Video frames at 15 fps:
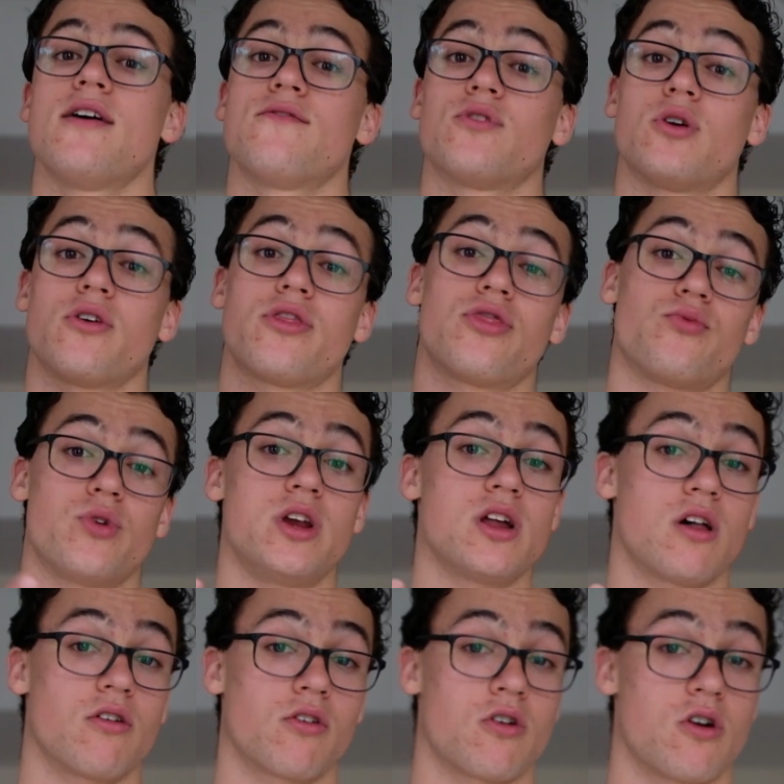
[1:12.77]
For a
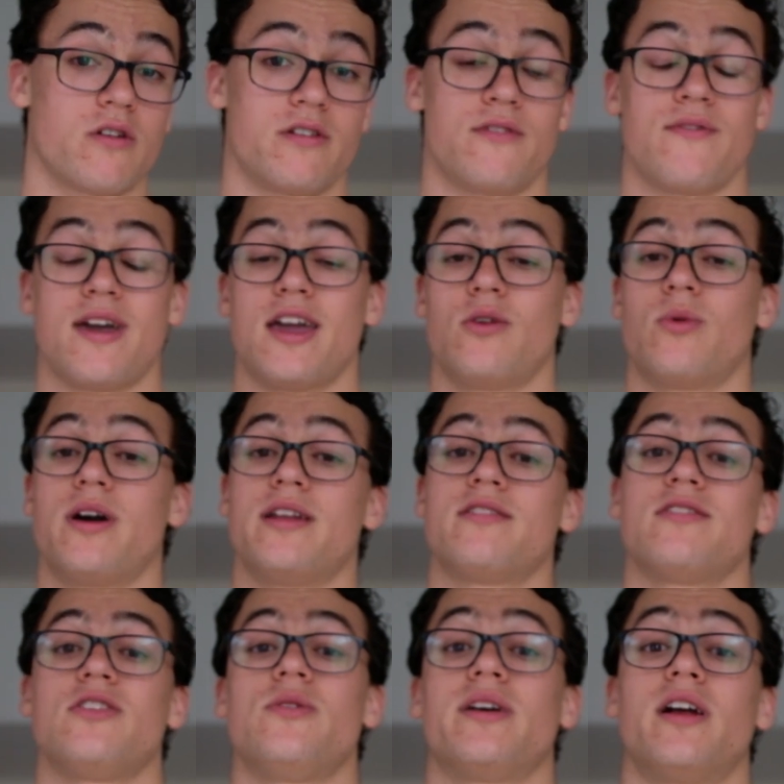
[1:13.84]
$3 carton of egg
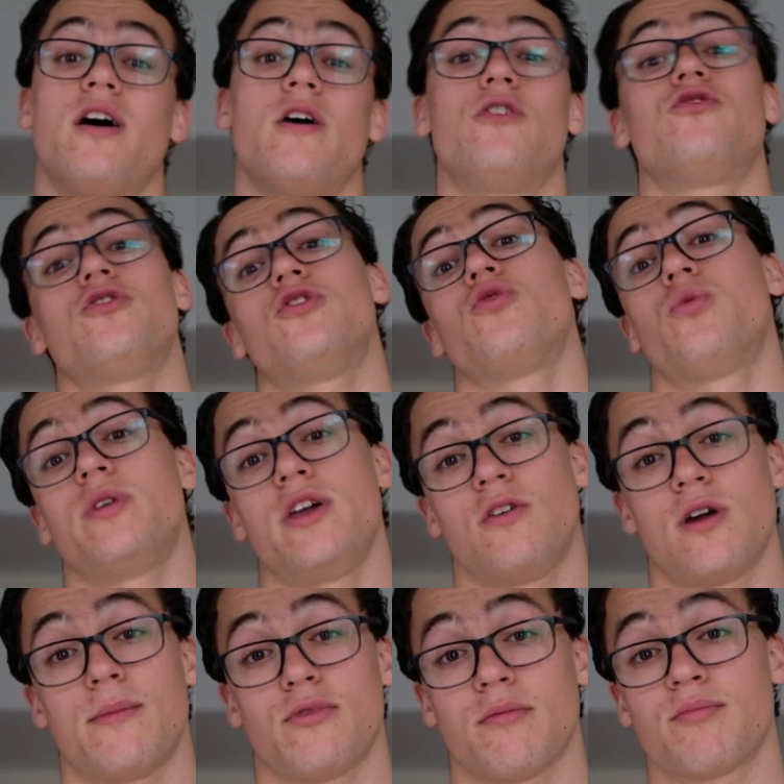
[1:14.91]
whites, you get 120
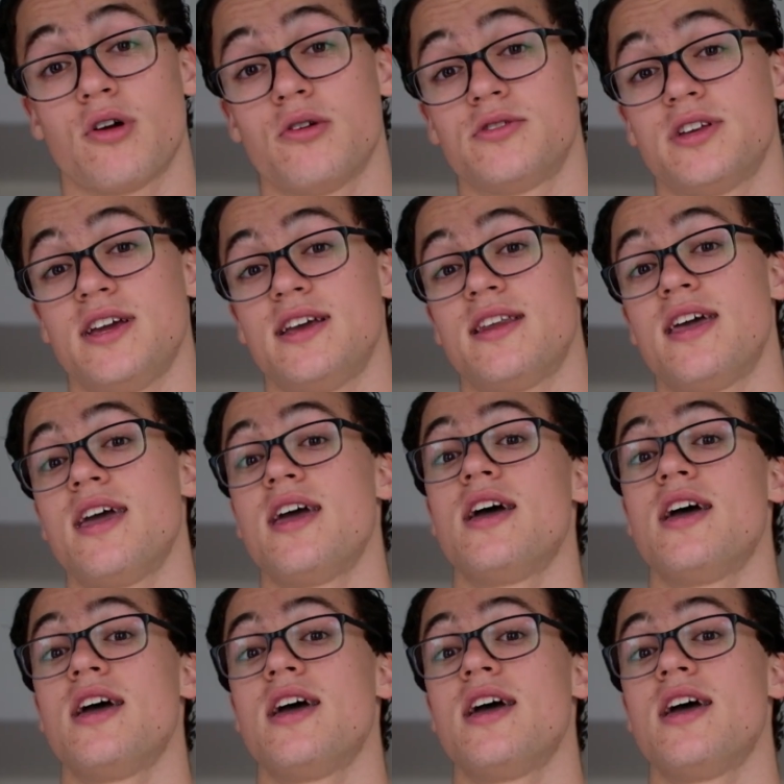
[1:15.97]
grams of protein.